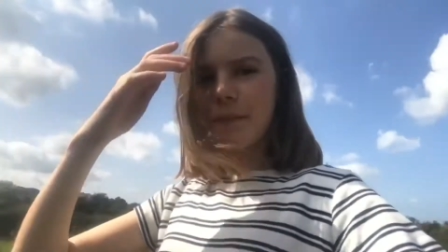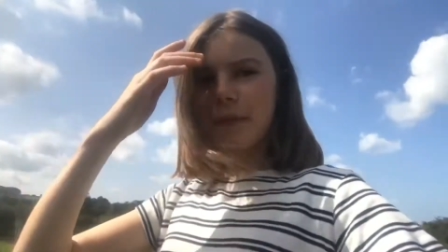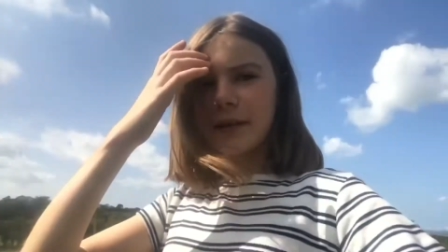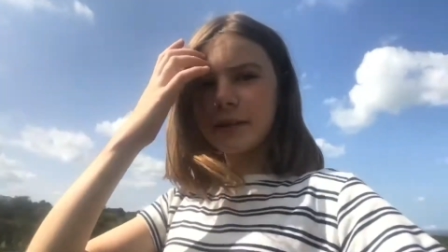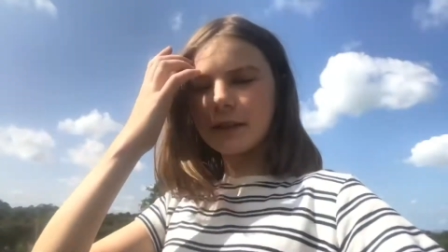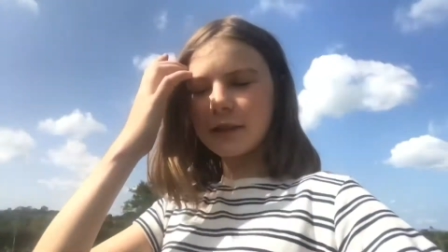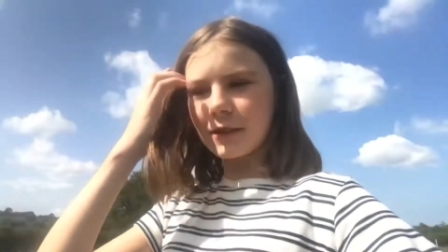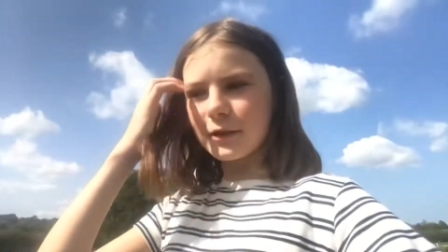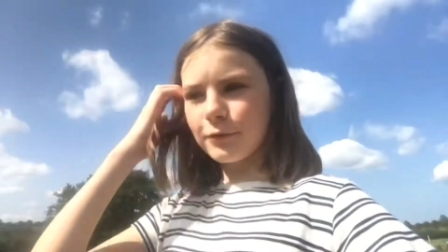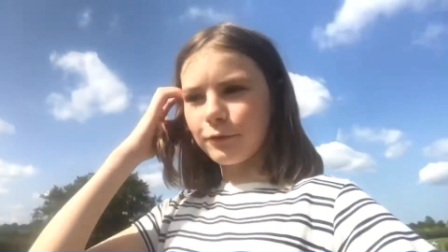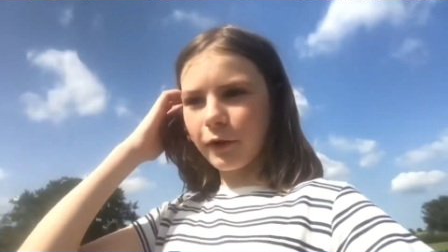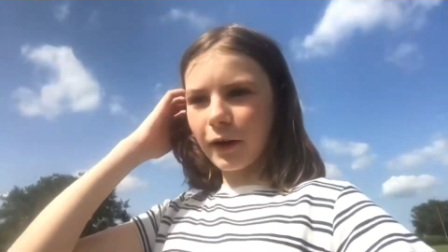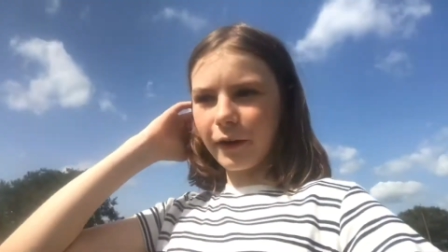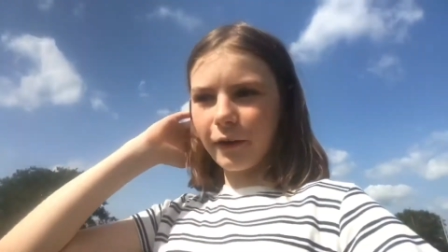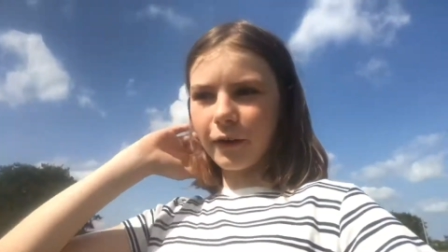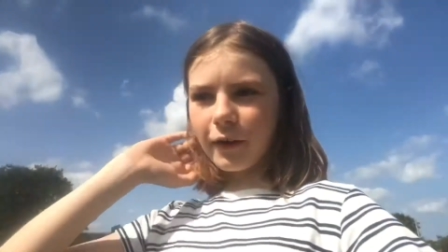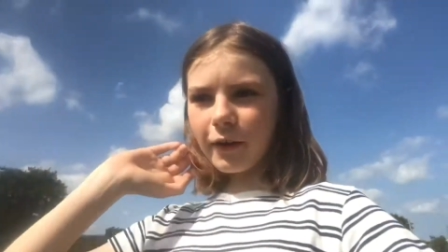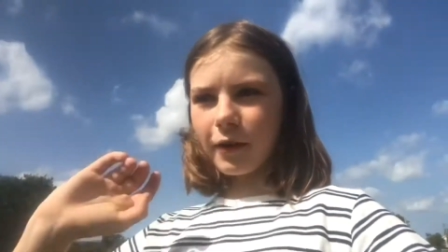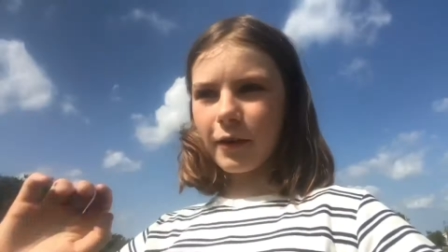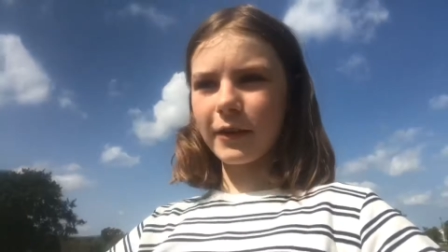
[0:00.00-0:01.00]
Magic's fly
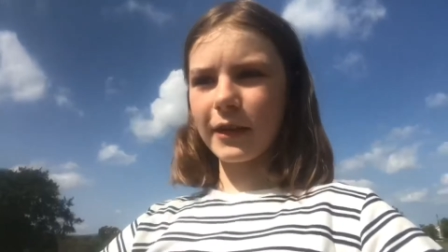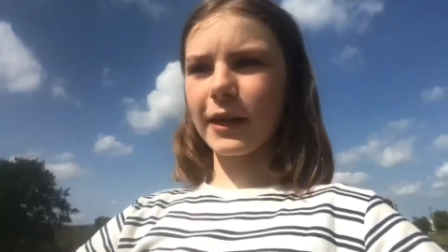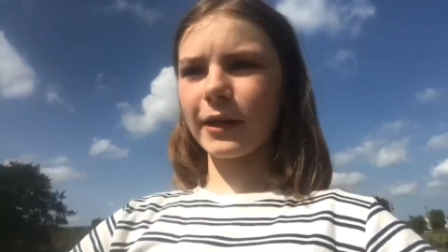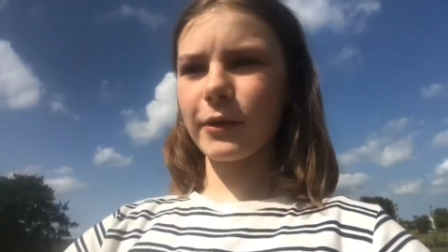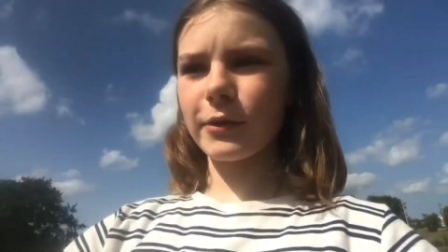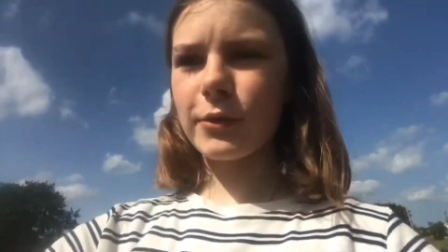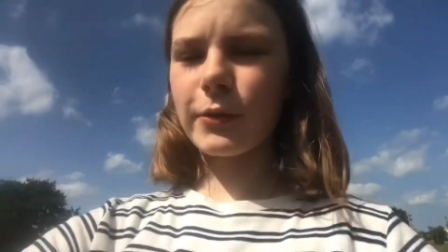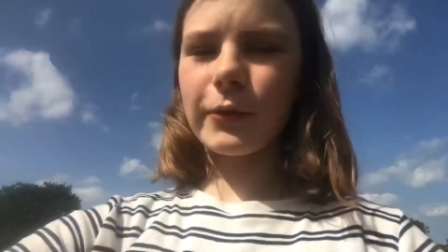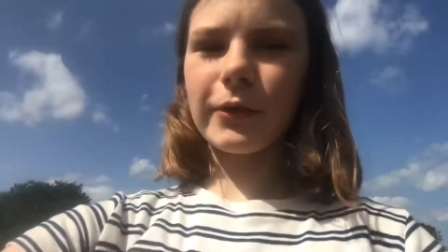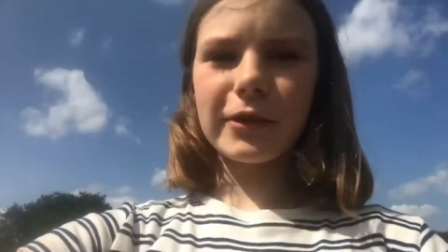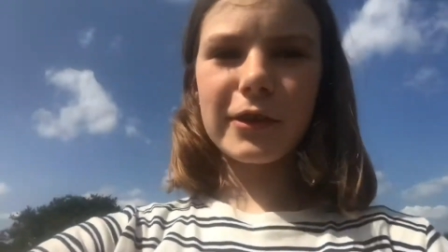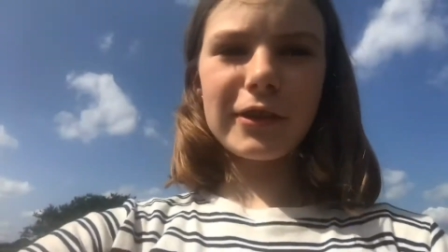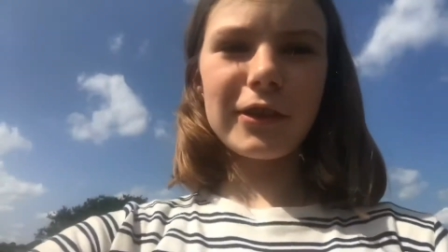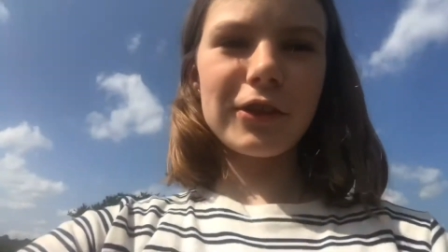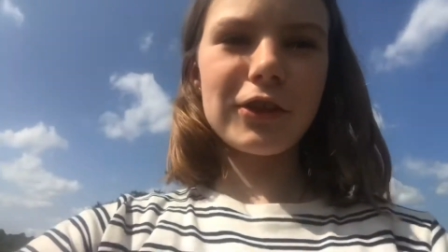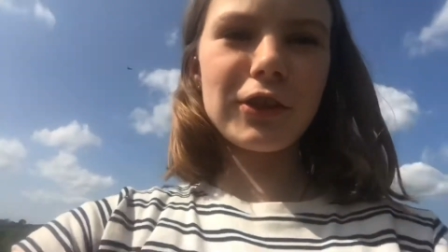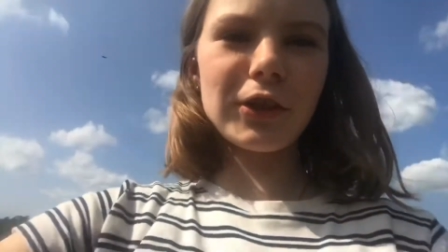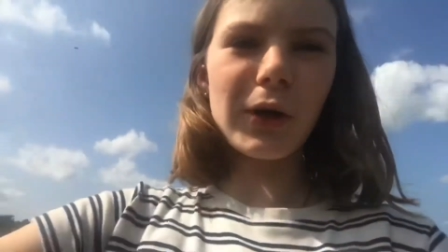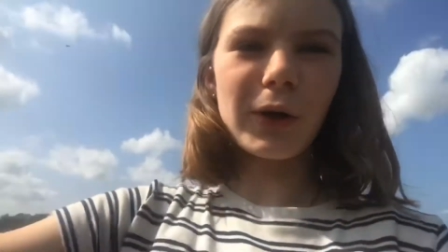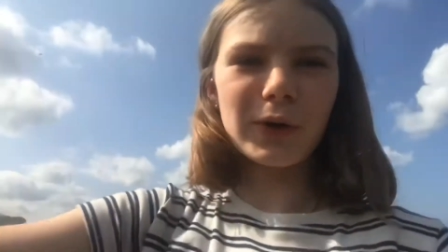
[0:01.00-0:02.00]
rug on now, so I'm just going
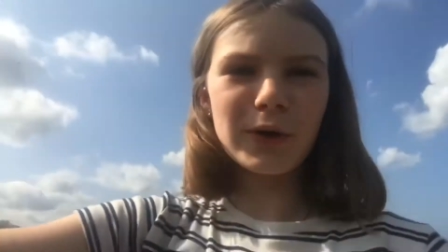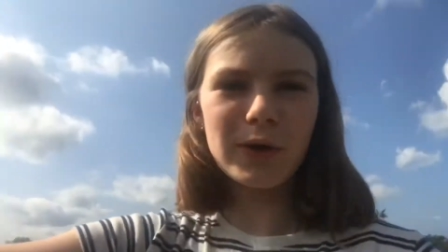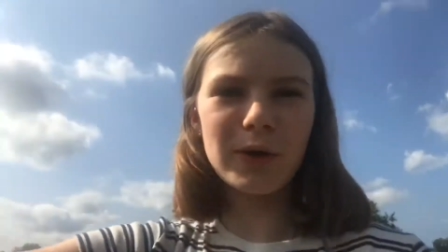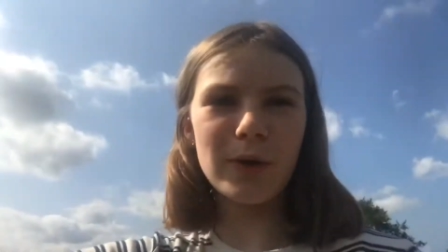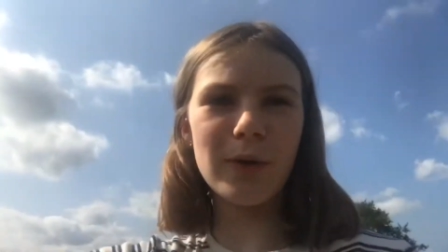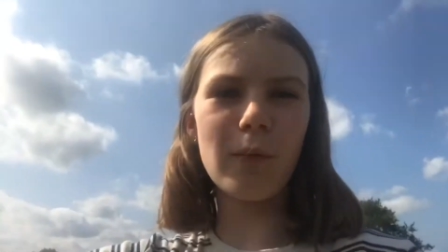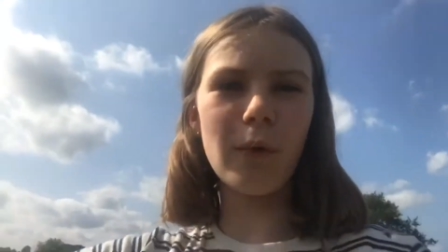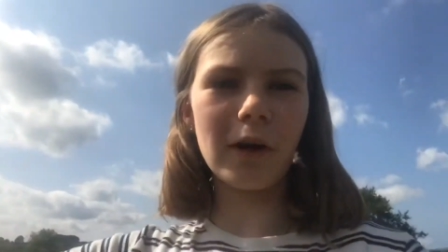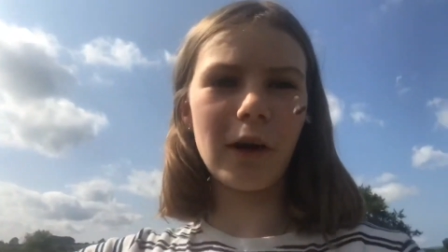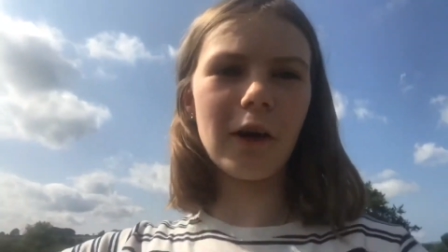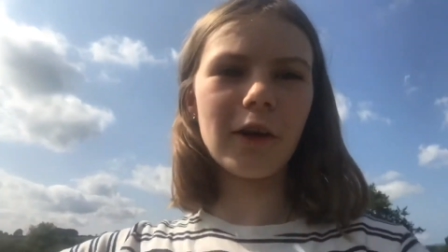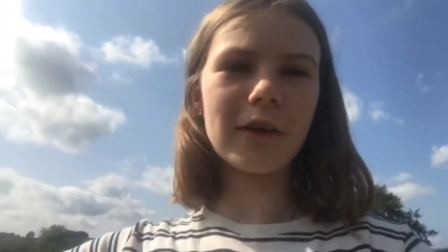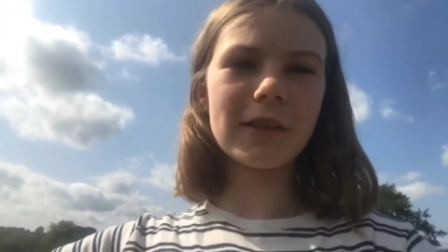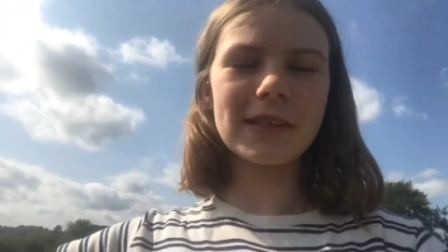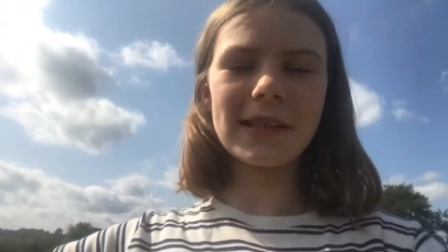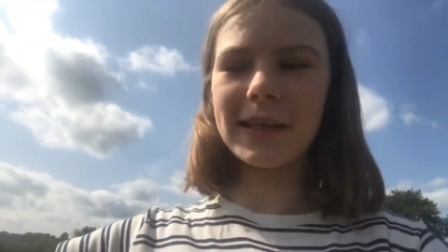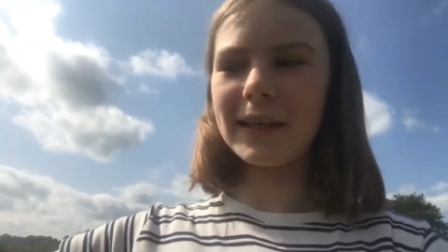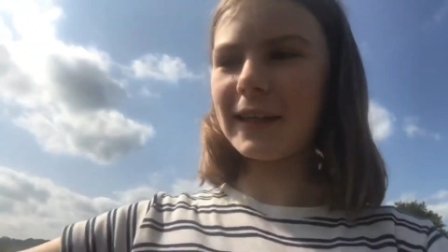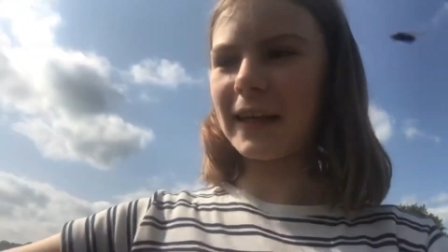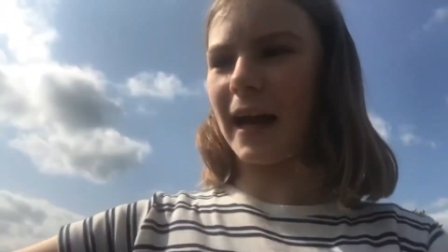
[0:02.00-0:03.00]
to show you what it
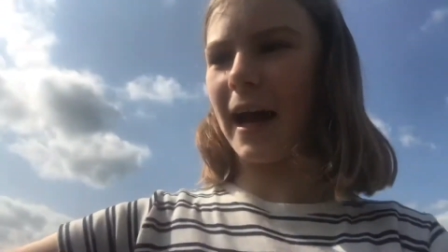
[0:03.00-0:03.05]
looks like